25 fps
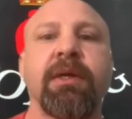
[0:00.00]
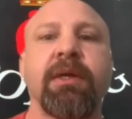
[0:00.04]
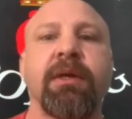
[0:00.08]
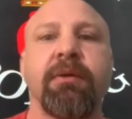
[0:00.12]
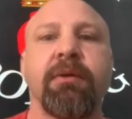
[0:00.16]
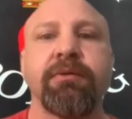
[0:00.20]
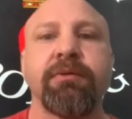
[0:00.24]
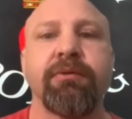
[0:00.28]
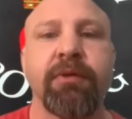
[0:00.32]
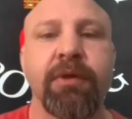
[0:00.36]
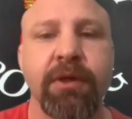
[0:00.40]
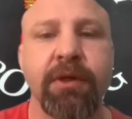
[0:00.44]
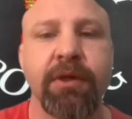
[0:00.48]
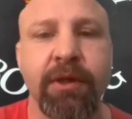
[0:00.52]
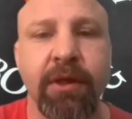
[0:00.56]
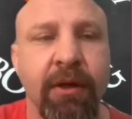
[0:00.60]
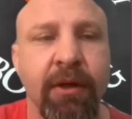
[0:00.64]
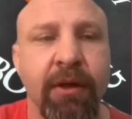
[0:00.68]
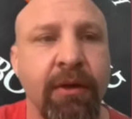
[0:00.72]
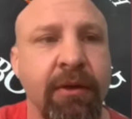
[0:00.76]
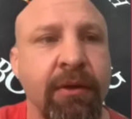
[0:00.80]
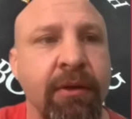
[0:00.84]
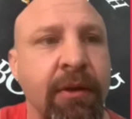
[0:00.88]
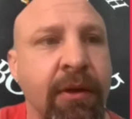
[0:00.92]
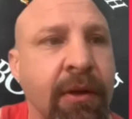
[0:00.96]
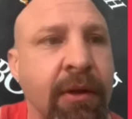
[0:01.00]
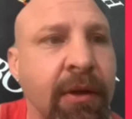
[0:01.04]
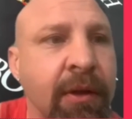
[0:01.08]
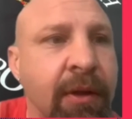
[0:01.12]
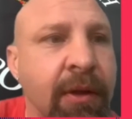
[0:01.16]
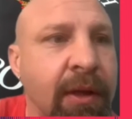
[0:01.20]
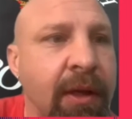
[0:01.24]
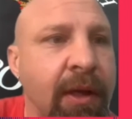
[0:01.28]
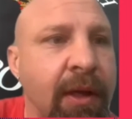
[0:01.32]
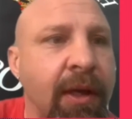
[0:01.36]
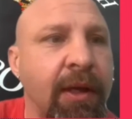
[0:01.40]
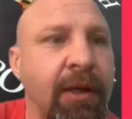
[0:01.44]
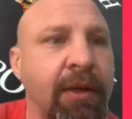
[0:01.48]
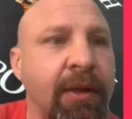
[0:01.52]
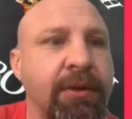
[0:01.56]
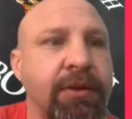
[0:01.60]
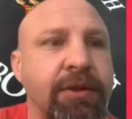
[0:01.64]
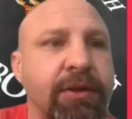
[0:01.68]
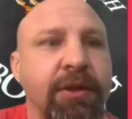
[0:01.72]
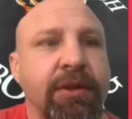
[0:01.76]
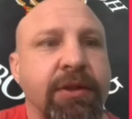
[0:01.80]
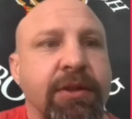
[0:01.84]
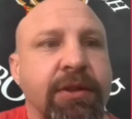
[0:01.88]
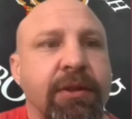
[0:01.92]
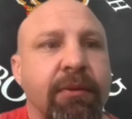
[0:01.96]
He was very young, and
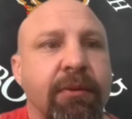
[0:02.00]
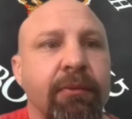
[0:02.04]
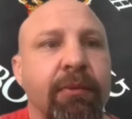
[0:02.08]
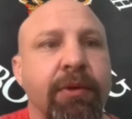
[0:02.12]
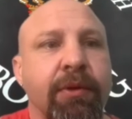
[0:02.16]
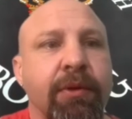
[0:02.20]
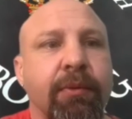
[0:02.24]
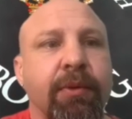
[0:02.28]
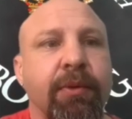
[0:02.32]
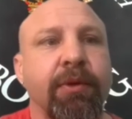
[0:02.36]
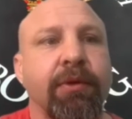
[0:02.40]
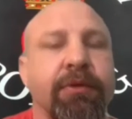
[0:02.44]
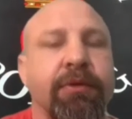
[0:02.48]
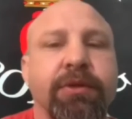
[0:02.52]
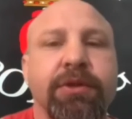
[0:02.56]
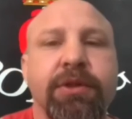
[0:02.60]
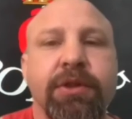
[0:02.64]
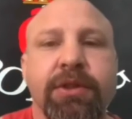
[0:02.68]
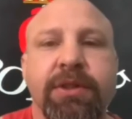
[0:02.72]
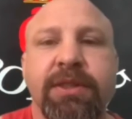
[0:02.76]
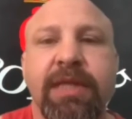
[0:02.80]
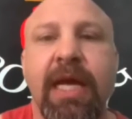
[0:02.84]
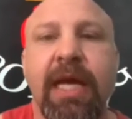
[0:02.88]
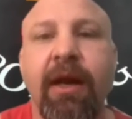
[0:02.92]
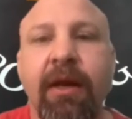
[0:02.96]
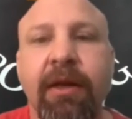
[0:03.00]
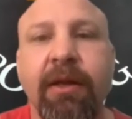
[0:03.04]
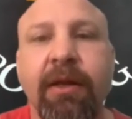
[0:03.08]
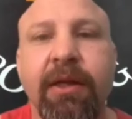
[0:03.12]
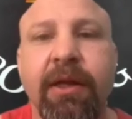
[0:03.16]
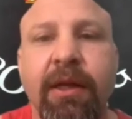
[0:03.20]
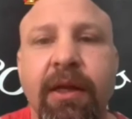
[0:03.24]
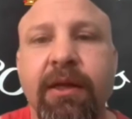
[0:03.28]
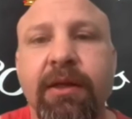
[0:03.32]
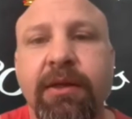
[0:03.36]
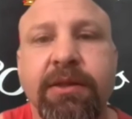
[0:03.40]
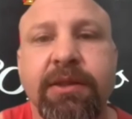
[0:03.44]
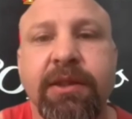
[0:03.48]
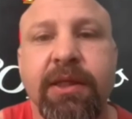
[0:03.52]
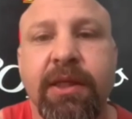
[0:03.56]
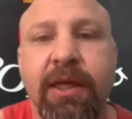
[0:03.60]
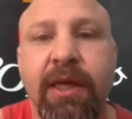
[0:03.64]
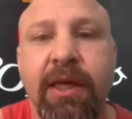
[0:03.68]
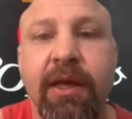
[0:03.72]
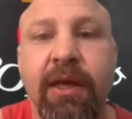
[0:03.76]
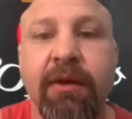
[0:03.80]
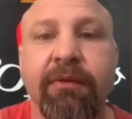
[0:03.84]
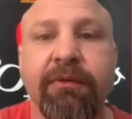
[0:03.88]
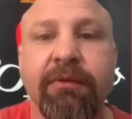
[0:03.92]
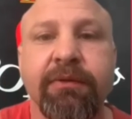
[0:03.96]
just when you when you're just talented and it's a
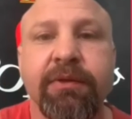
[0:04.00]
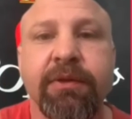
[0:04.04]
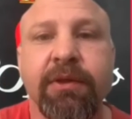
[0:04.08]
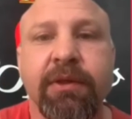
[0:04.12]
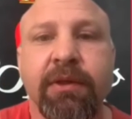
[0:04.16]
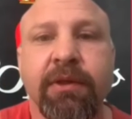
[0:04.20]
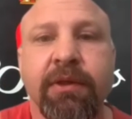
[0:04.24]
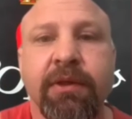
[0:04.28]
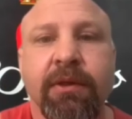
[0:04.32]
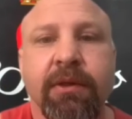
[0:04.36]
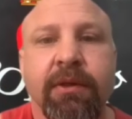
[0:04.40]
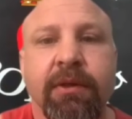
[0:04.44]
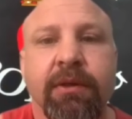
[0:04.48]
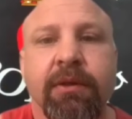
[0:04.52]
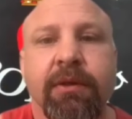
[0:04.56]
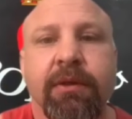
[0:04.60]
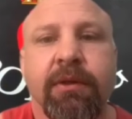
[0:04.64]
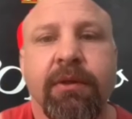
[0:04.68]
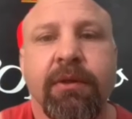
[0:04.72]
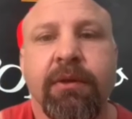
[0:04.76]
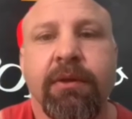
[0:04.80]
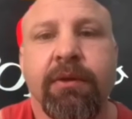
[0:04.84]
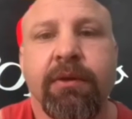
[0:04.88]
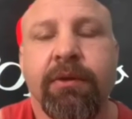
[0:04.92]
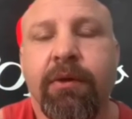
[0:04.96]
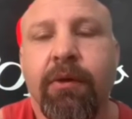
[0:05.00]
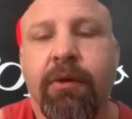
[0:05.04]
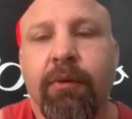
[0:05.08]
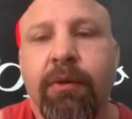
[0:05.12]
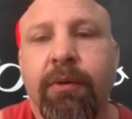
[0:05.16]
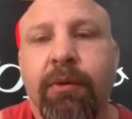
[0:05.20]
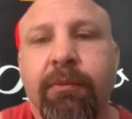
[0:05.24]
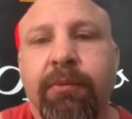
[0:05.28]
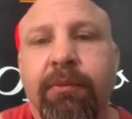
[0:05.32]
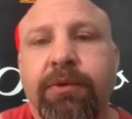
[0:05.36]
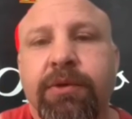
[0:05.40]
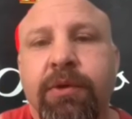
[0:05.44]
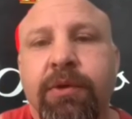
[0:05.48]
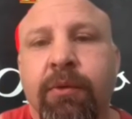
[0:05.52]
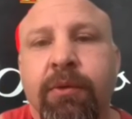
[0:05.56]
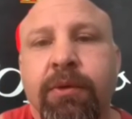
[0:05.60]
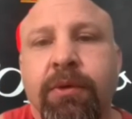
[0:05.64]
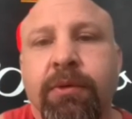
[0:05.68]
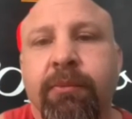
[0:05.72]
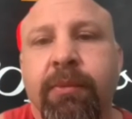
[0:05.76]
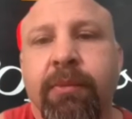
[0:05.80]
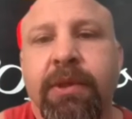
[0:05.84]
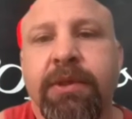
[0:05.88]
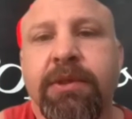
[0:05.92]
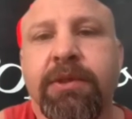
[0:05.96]
gift, no one no one
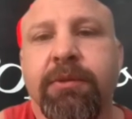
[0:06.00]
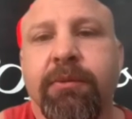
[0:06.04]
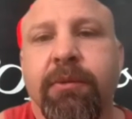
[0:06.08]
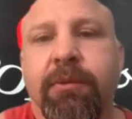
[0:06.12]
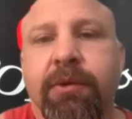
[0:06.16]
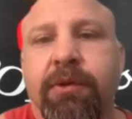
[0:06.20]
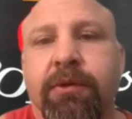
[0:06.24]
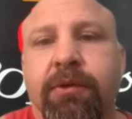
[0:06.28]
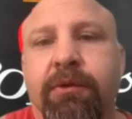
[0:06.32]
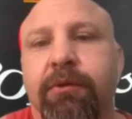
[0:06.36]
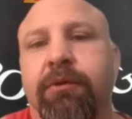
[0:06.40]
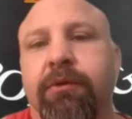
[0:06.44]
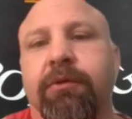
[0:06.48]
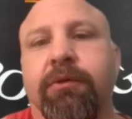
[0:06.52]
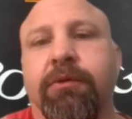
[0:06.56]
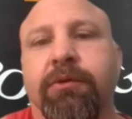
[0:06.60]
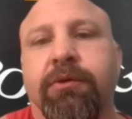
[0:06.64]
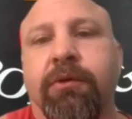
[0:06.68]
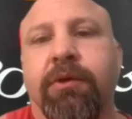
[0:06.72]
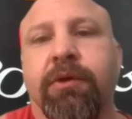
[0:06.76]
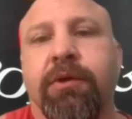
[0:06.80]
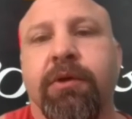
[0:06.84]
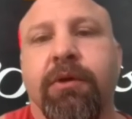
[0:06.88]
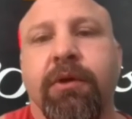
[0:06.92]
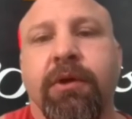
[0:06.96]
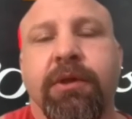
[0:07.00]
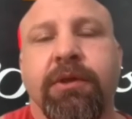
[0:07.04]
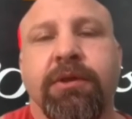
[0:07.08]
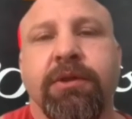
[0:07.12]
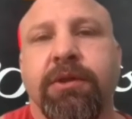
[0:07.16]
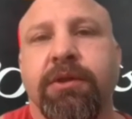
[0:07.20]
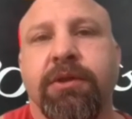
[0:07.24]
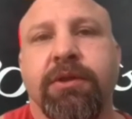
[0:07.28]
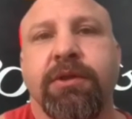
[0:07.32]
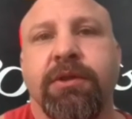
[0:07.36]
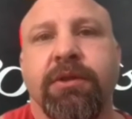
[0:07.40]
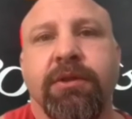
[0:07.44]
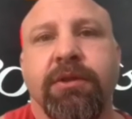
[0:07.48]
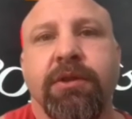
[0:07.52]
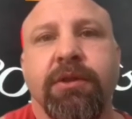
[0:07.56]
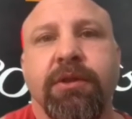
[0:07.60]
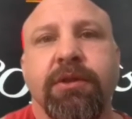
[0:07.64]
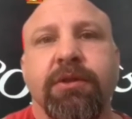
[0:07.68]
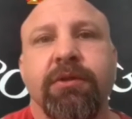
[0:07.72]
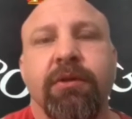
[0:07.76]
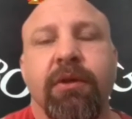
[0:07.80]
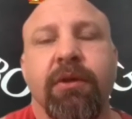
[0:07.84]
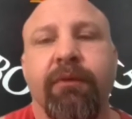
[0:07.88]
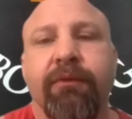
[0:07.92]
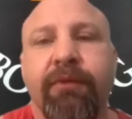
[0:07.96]
messes with you. You're doing good. Just just
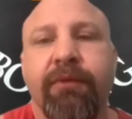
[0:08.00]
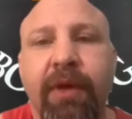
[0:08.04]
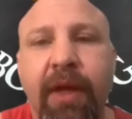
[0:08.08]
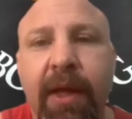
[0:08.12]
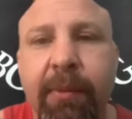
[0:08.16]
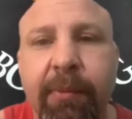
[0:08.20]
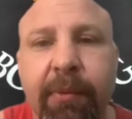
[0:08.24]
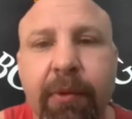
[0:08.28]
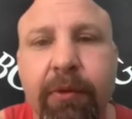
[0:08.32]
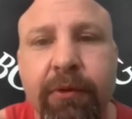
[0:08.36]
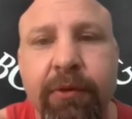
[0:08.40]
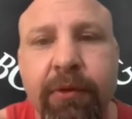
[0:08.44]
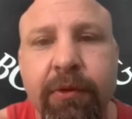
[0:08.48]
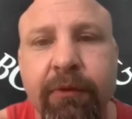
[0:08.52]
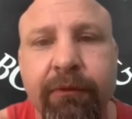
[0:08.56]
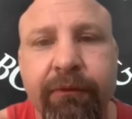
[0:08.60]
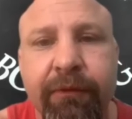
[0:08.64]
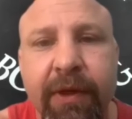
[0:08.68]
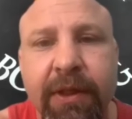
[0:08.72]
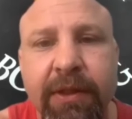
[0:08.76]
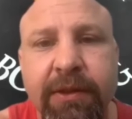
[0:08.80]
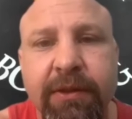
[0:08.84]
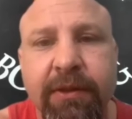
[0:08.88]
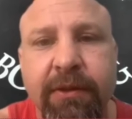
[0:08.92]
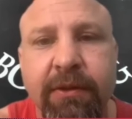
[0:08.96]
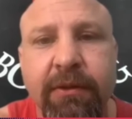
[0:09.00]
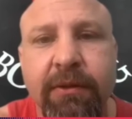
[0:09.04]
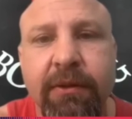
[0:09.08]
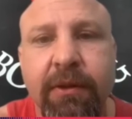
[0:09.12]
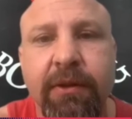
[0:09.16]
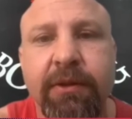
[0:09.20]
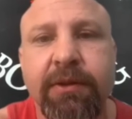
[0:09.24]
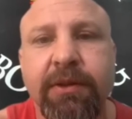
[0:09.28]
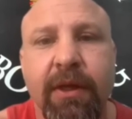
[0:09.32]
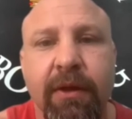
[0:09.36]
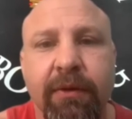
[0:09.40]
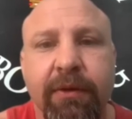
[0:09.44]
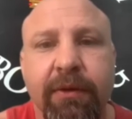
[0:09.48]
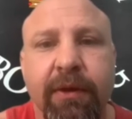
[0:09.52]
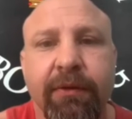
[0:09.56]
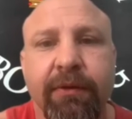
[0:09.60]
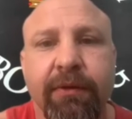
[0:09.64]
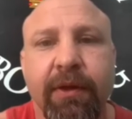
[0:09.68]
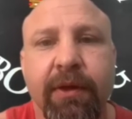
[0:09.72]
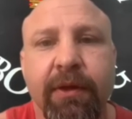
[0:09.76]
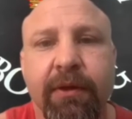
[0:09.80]
if it ain't broke, don't fix it. That's how they think.